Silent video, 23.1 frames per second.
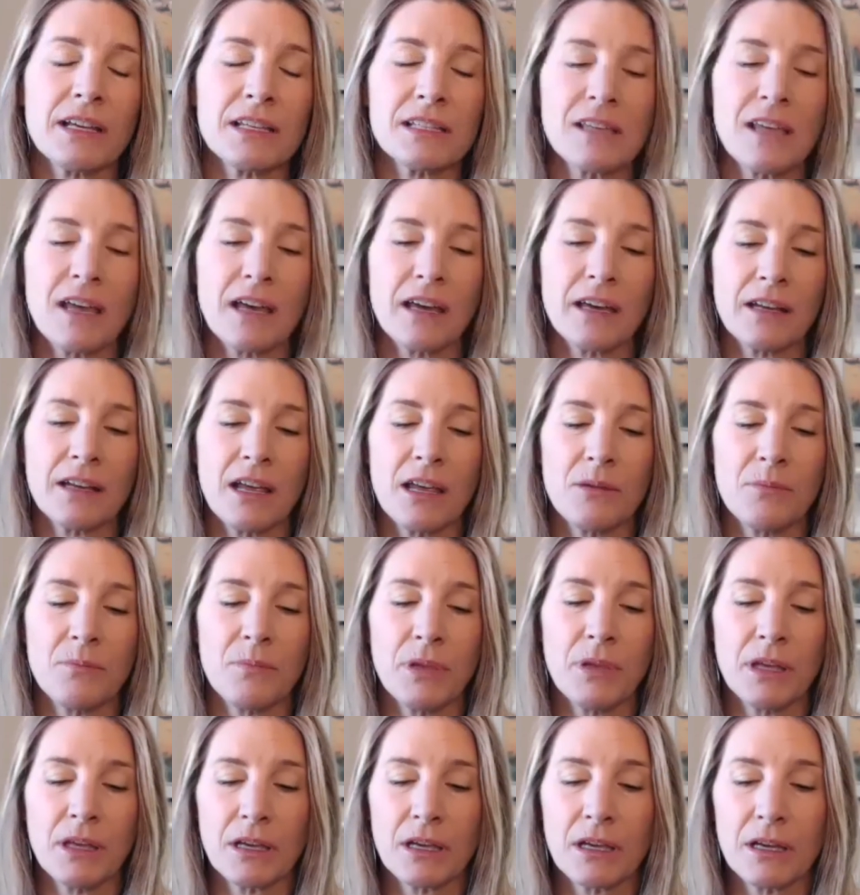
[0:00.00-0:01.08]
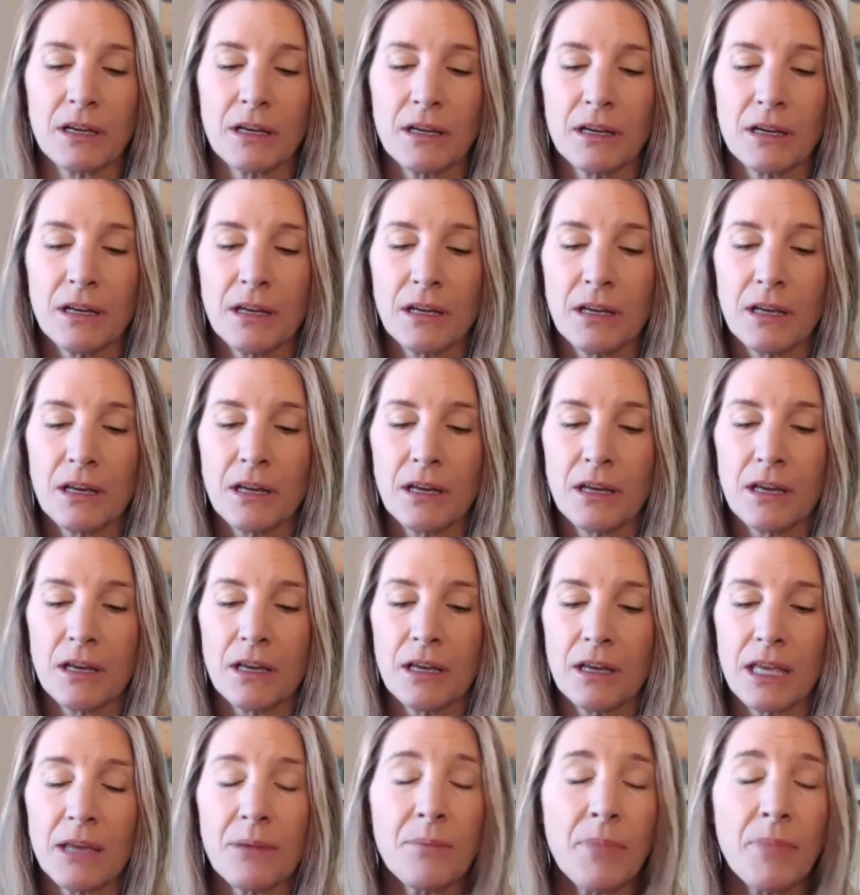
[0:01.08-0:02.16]
had a big
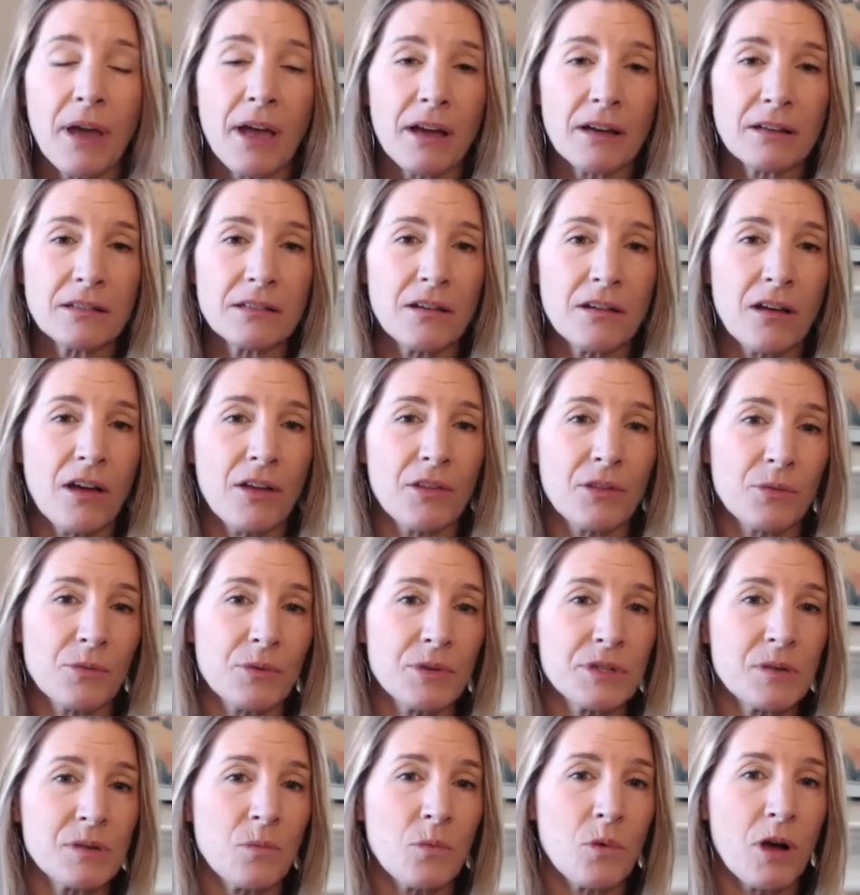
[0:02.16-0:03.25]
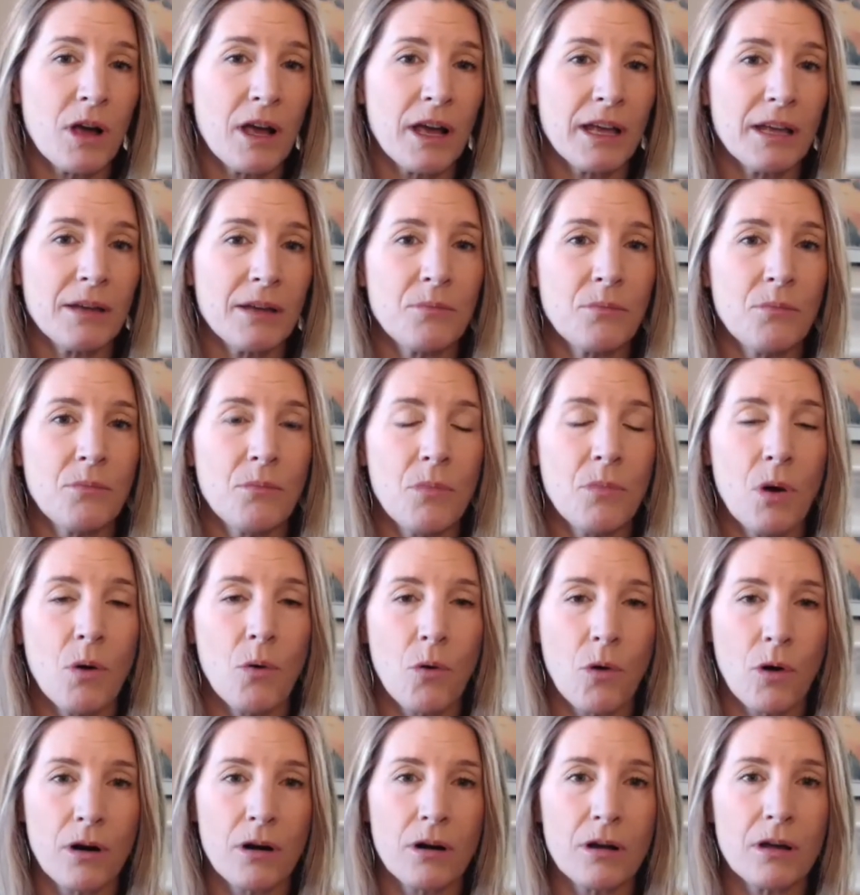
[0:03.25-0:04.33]
impact on the reason why
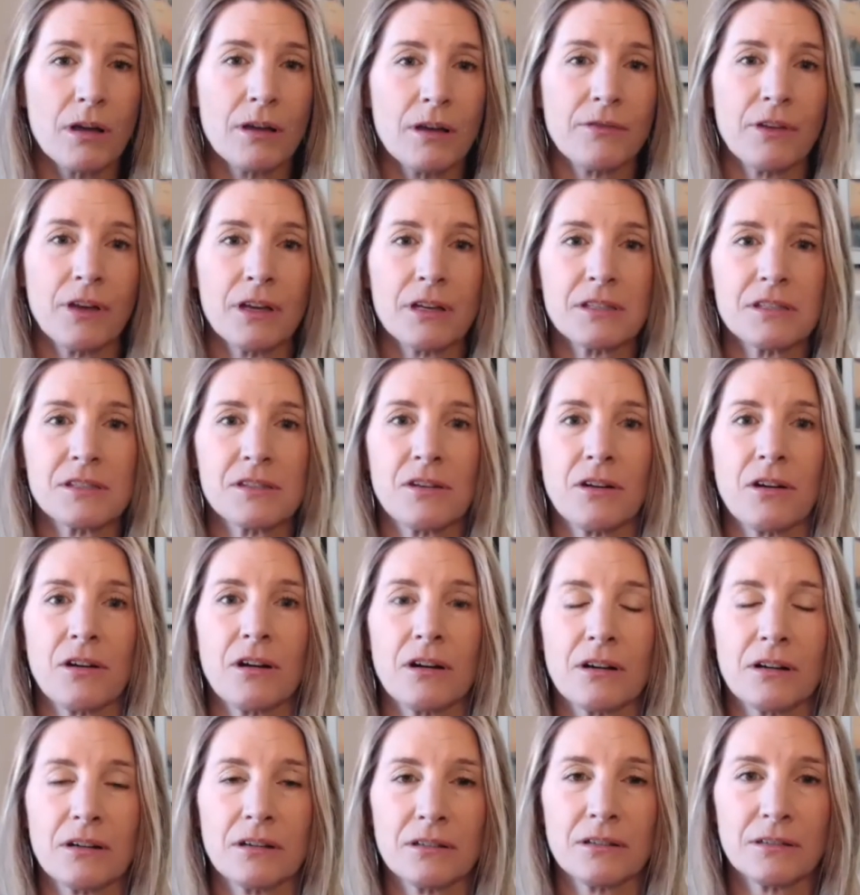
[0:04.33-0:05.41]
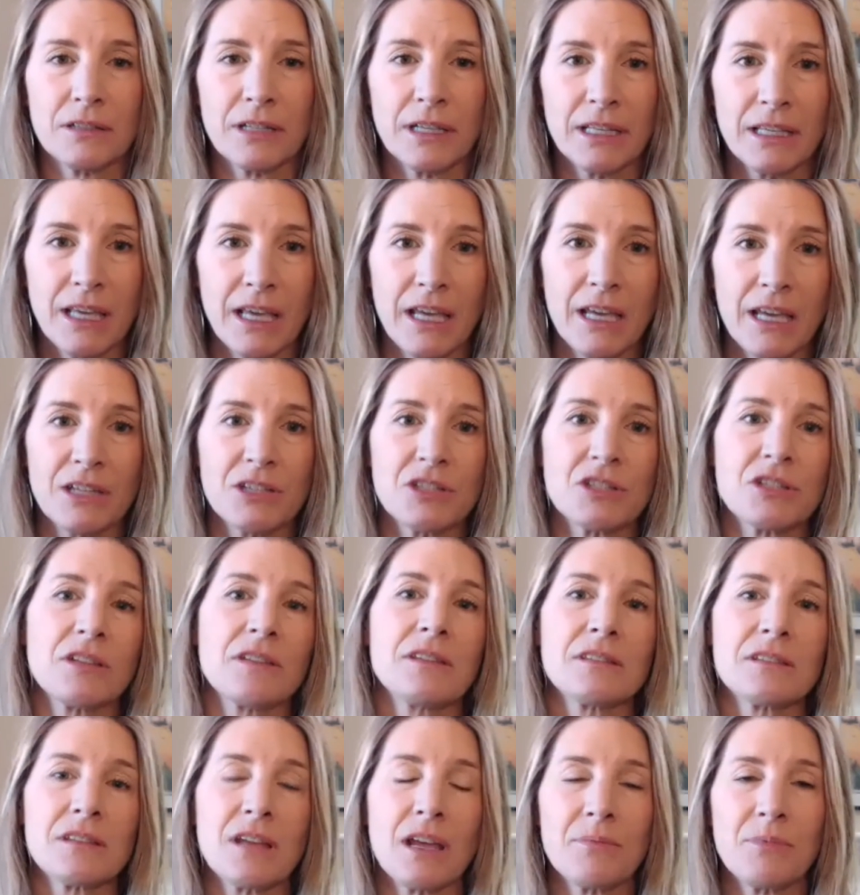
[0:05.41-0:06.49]
more of us are engaged in
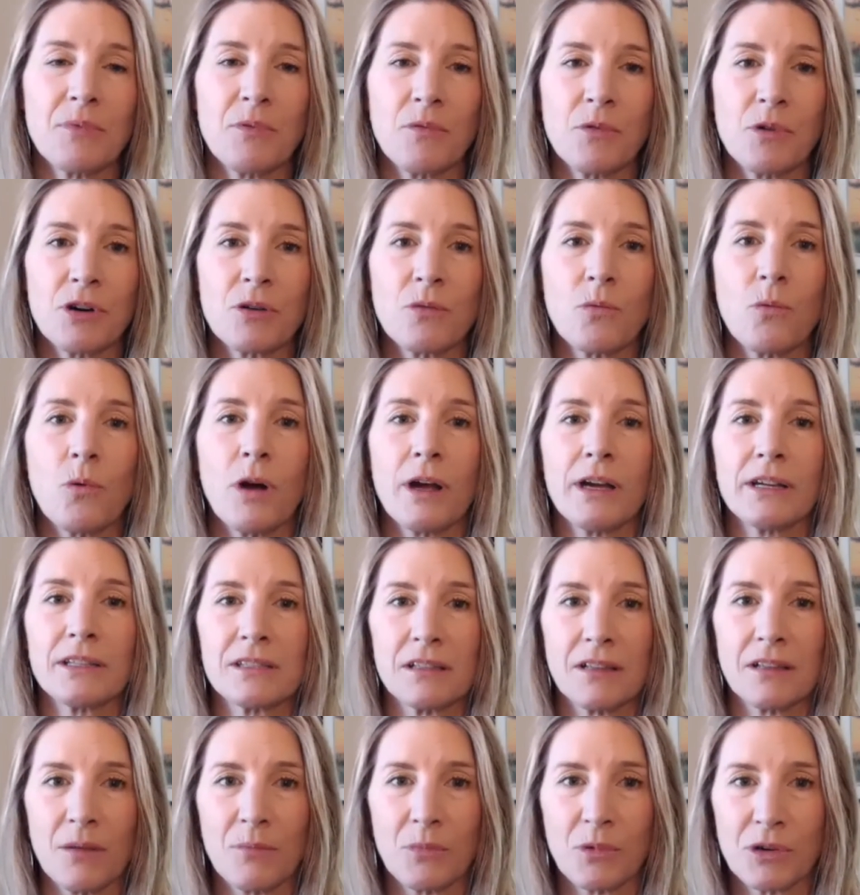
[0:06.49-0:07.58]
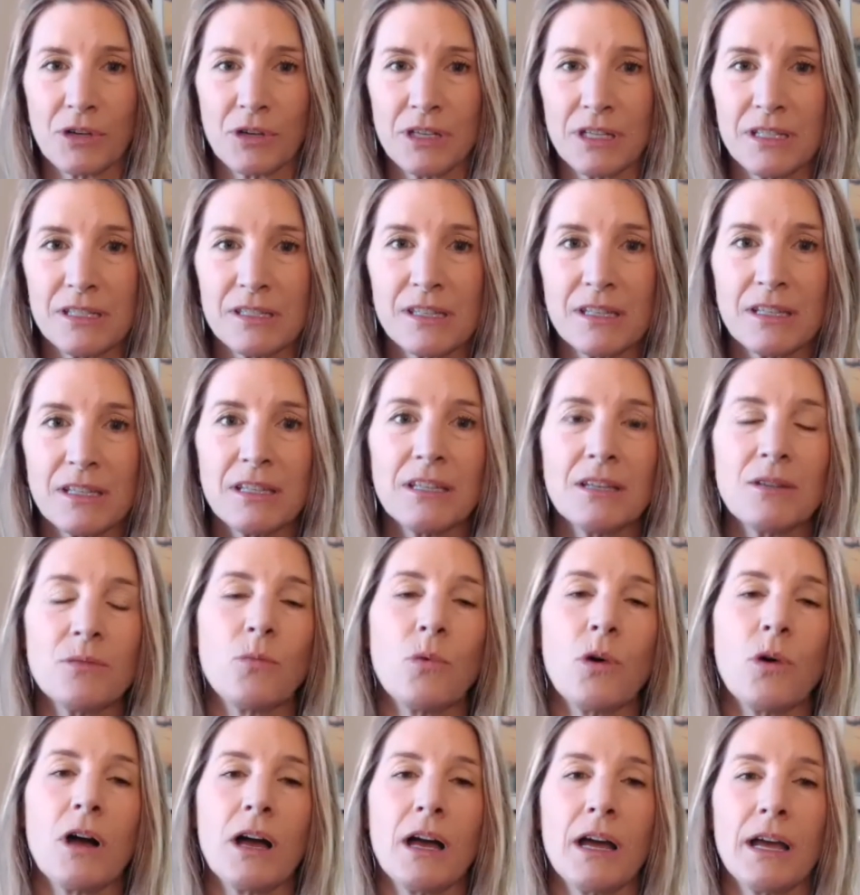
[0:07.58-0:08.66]
this type of work, why it's a lot more easy,
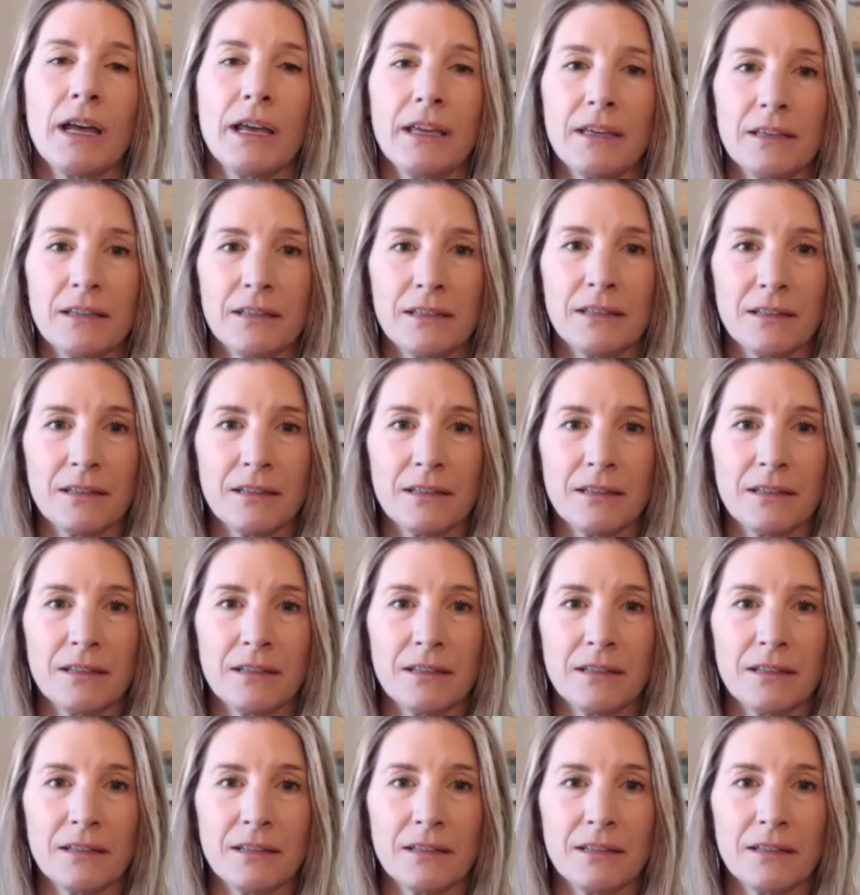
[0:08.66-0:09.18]
why